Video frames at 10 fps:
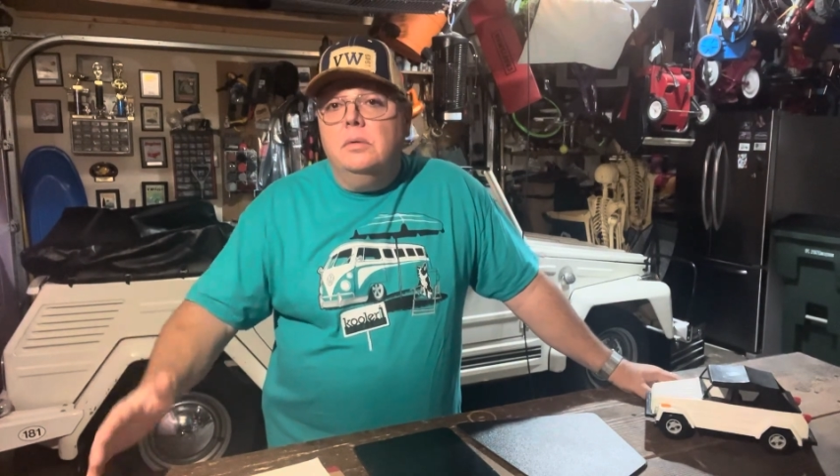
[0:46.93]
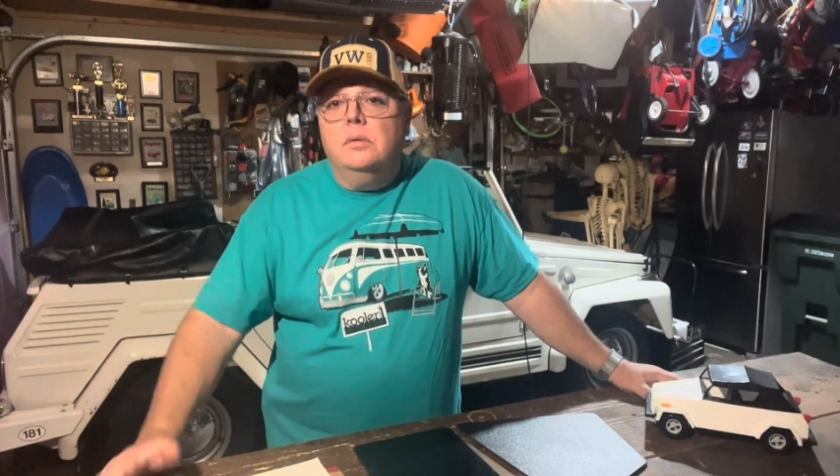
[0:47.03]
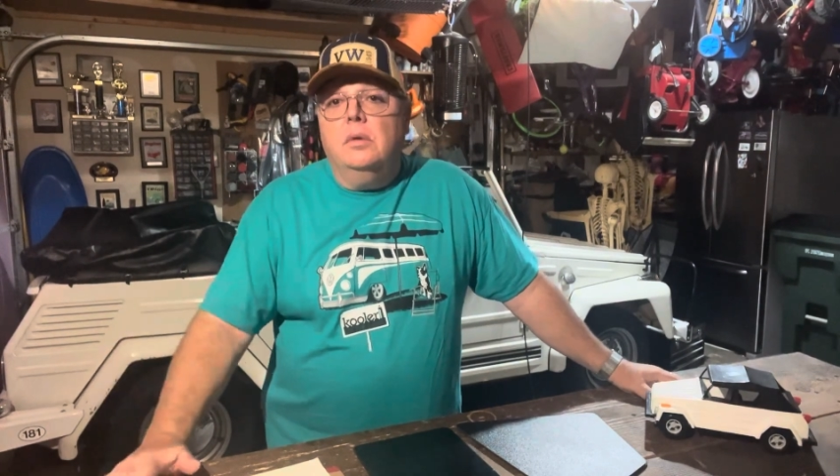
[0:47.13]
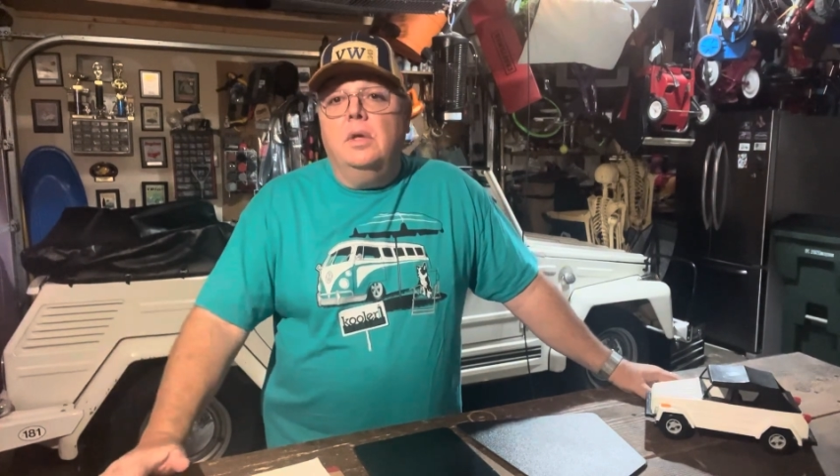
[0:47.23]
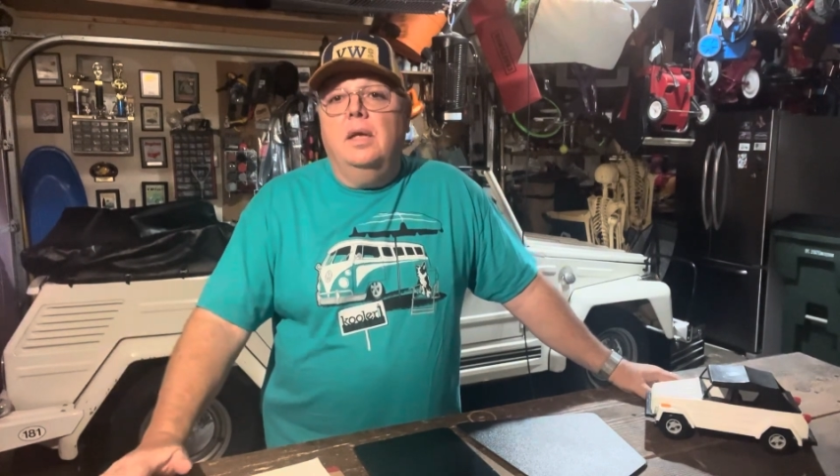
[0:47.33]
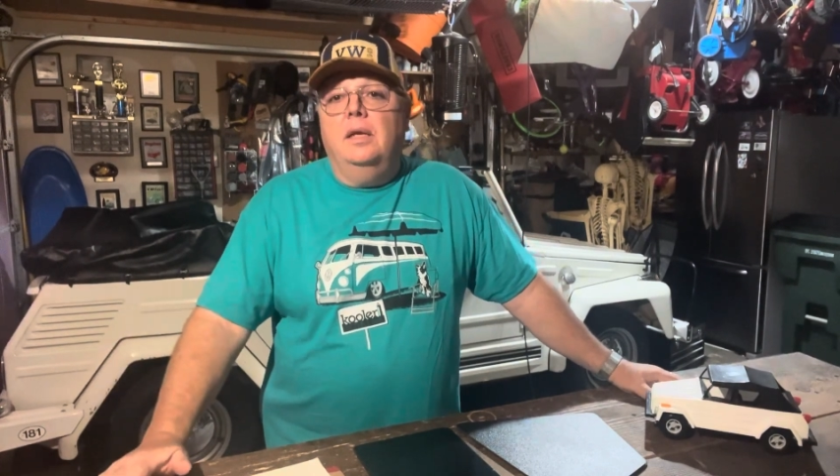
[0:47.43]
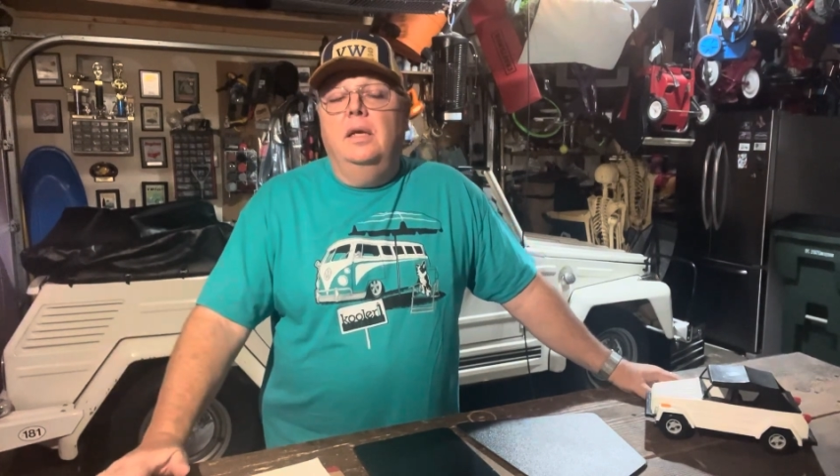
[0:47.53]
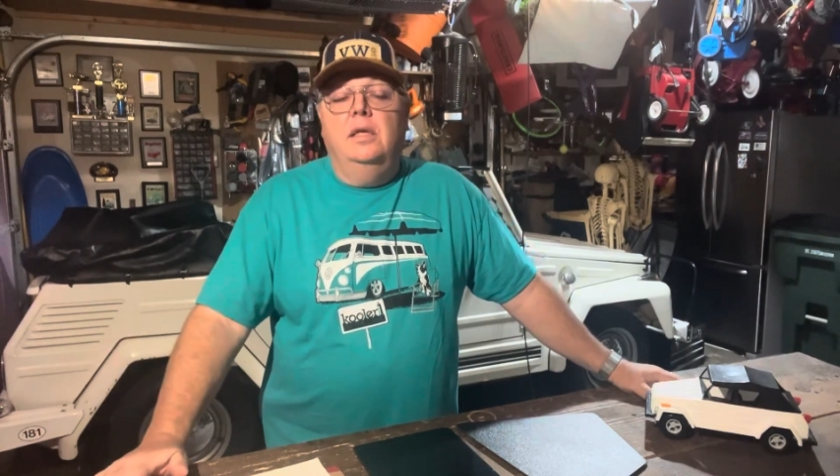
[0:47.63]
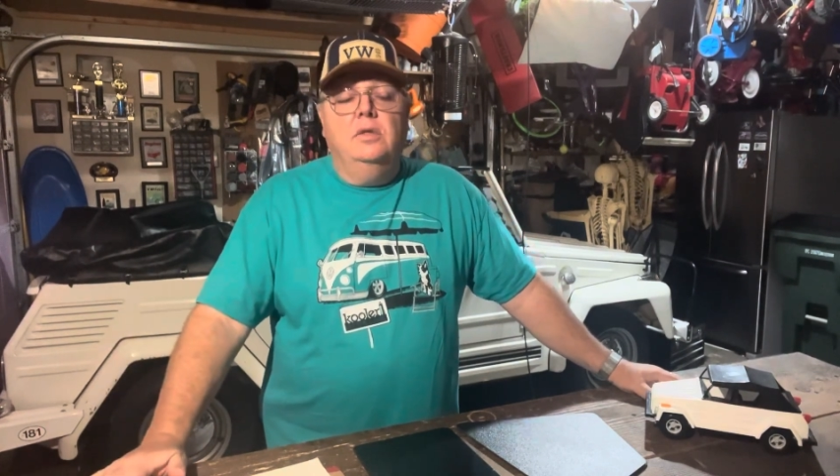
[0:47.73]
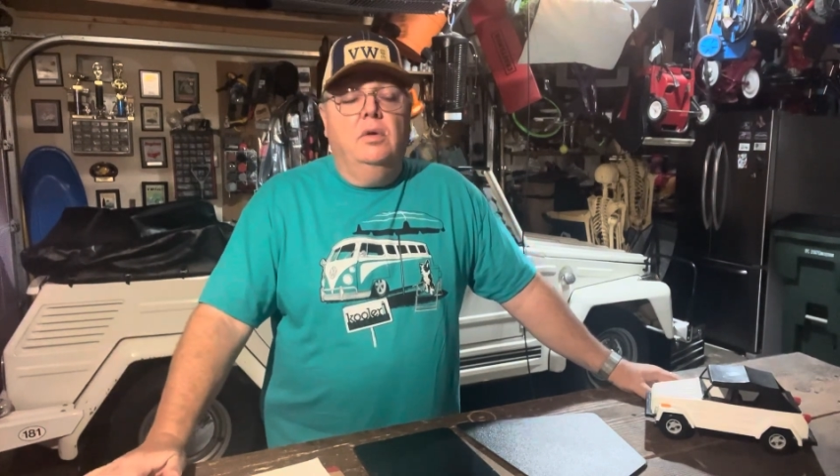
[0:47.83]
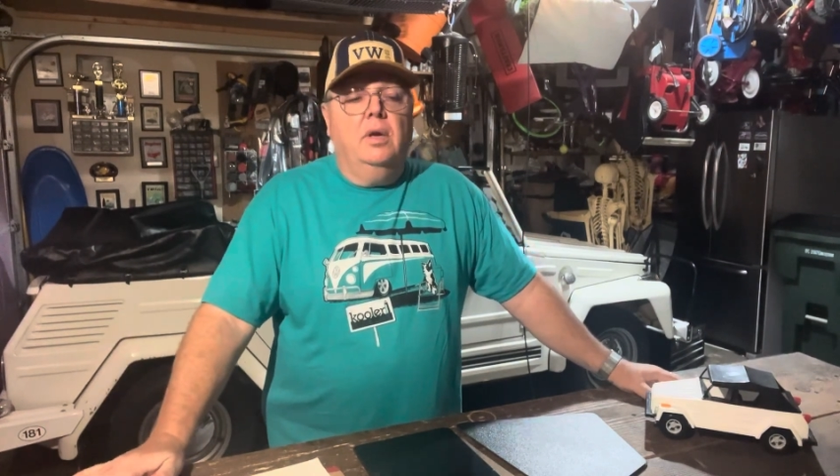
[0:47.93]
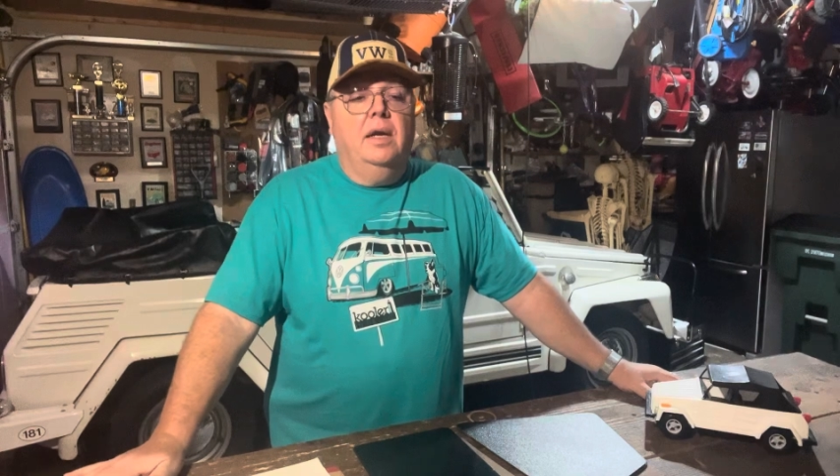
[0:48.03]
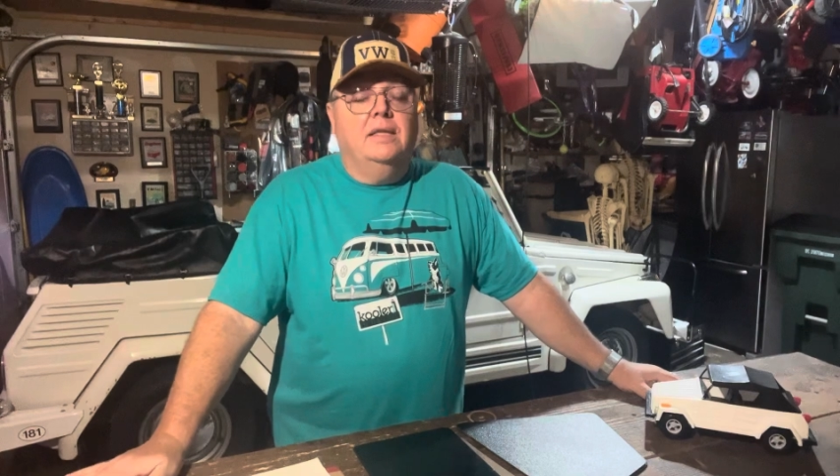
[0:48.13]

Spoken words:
so that it is not an